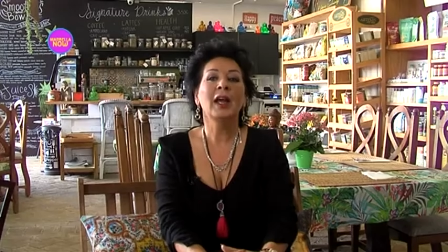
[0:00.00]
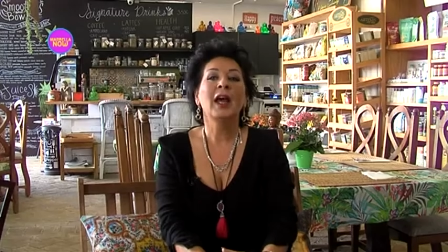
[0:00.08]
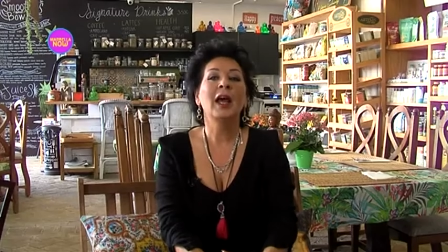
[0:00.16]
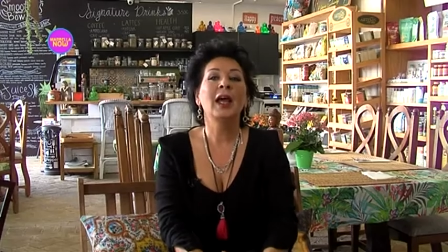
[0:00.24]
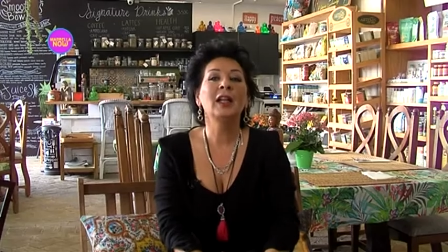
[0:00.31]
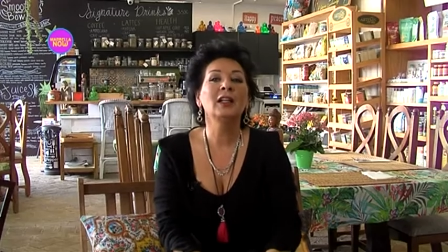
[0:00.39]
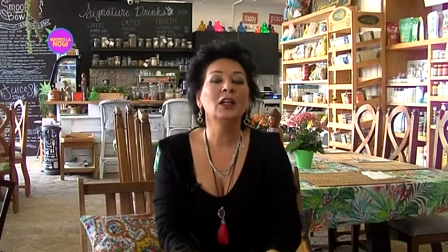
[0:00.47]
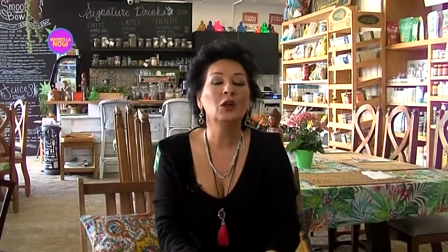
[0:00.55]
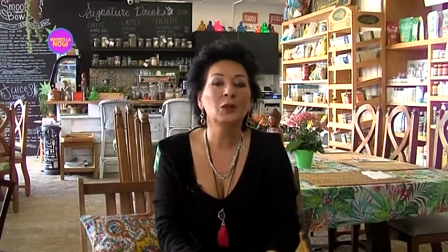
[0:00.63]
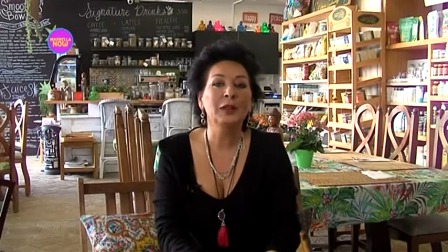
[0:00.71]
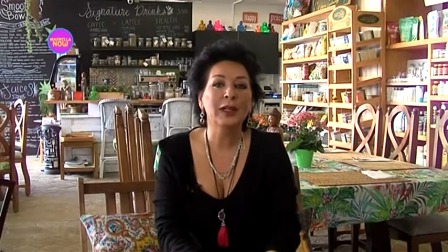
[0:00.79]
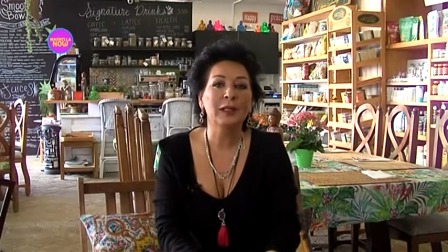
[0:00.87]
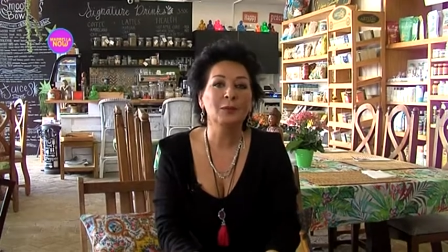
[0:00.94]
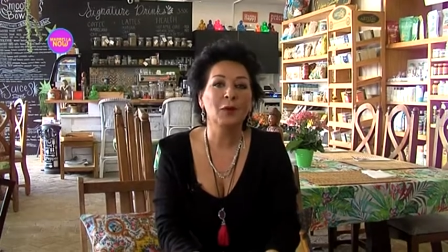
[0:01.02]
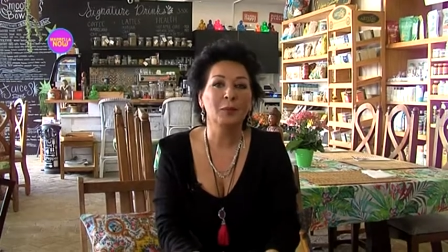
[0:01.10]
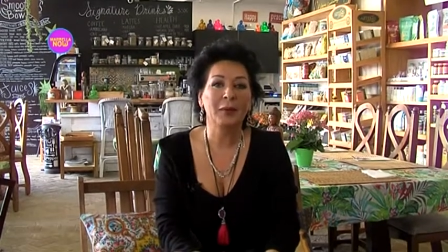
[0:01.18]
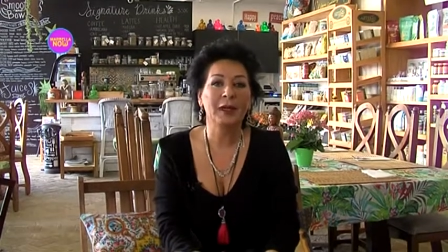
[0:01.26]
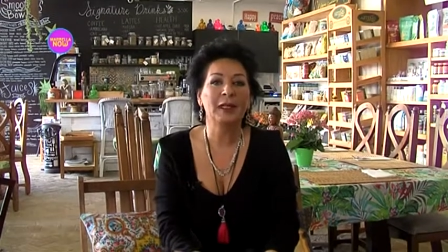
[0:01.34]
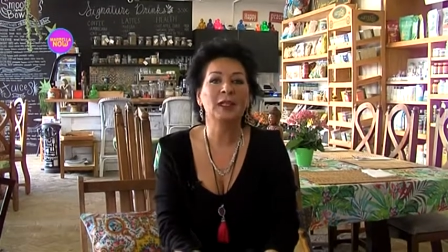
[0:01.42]
Hello again,
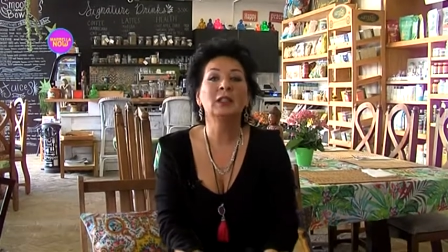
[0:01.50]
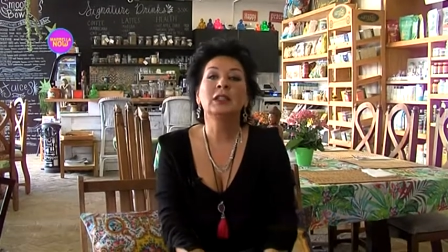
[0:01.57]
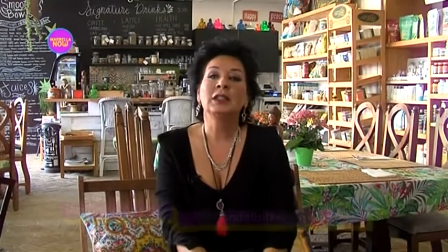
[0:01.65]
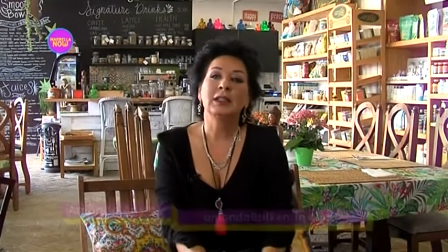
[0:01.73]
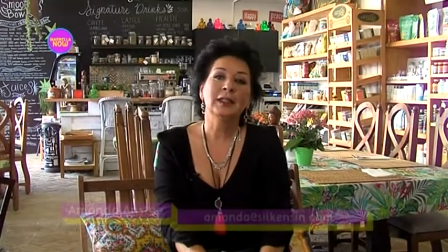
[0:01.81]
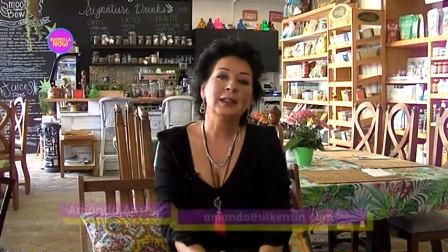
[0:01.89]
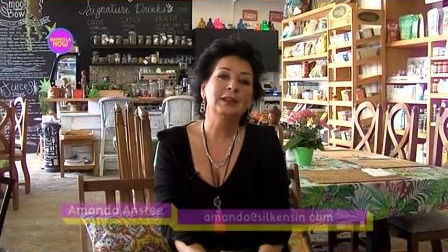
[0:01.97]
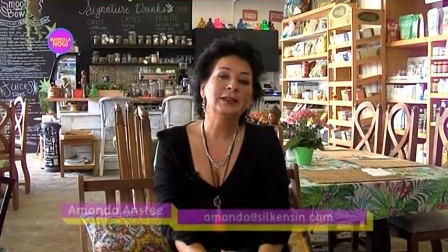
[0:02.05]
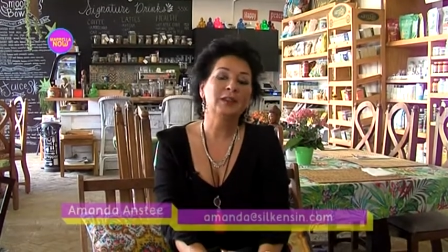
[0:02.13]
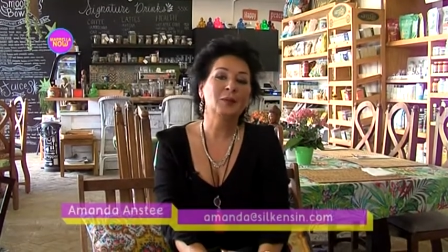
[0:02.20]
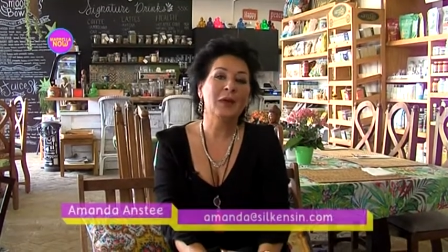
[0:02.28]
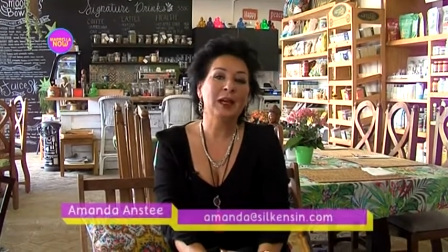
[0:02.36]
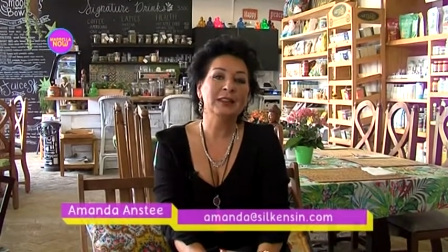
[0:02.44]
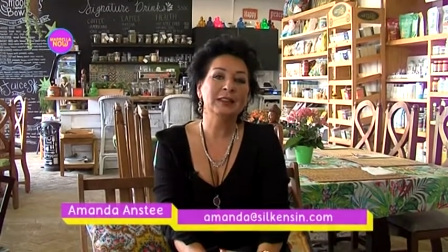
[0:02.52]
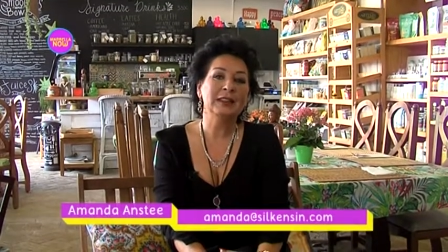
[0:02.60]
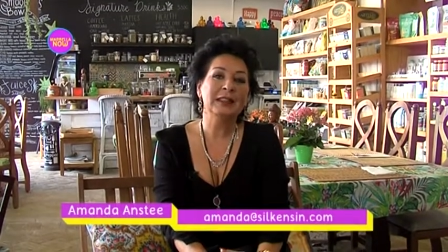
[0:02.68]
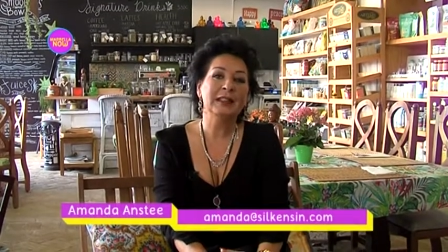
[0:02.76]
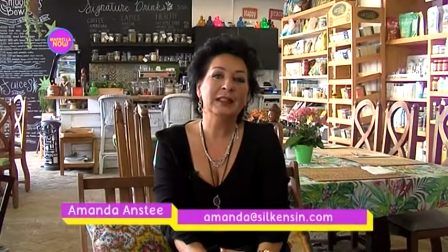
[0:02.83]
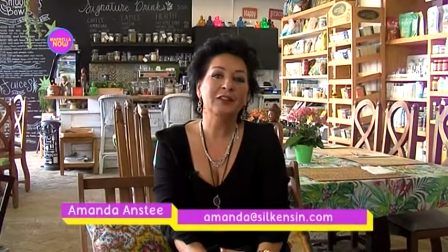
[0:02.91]
Marbella. It's
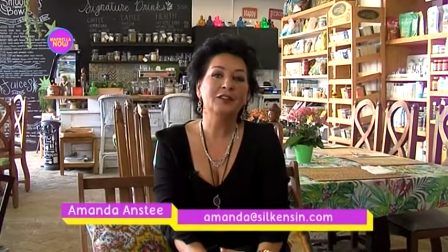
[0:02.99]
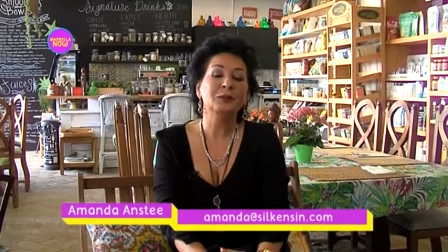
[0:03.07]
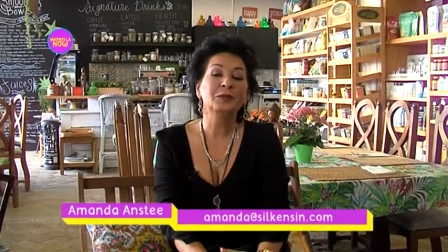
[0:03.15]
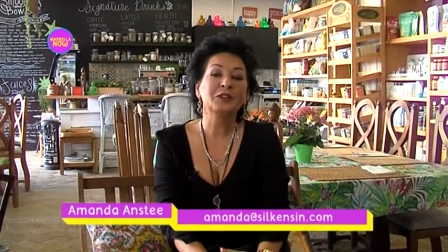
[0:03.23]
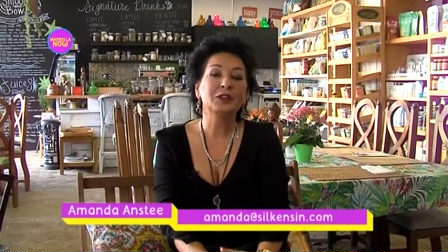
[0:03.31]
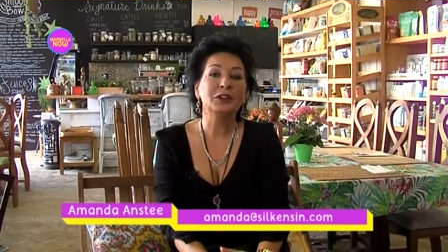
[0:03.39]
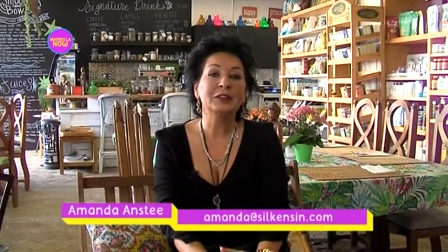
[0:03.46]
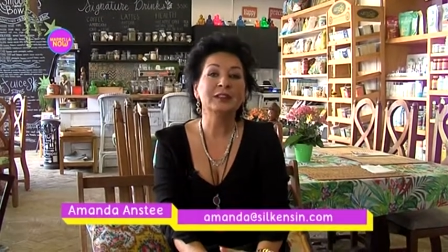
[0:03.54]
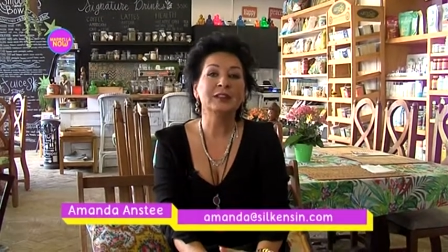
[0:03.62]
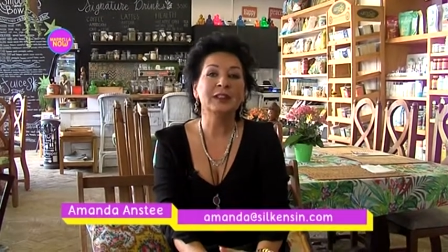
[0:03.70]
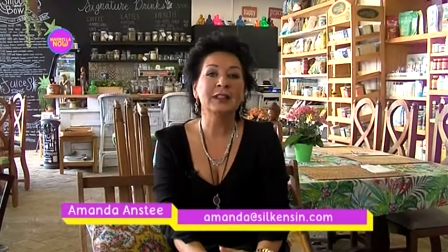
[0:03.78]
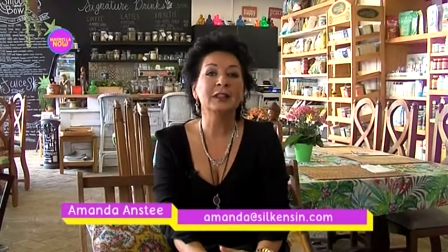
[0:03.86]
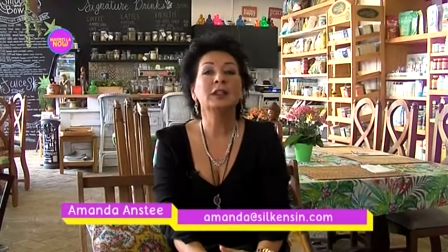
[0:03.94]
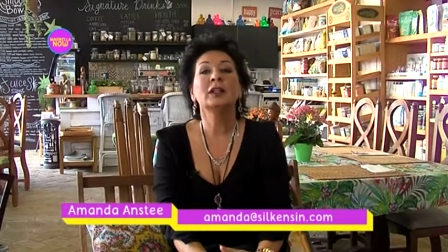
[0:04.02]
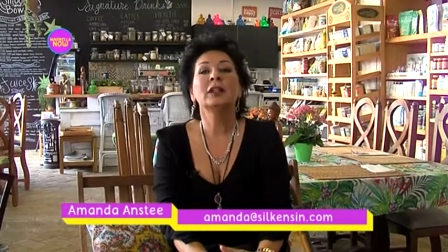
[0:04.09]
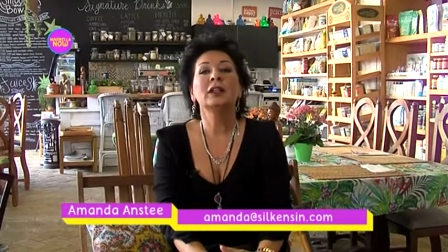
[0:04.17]
Amanda here from Silk and Thin,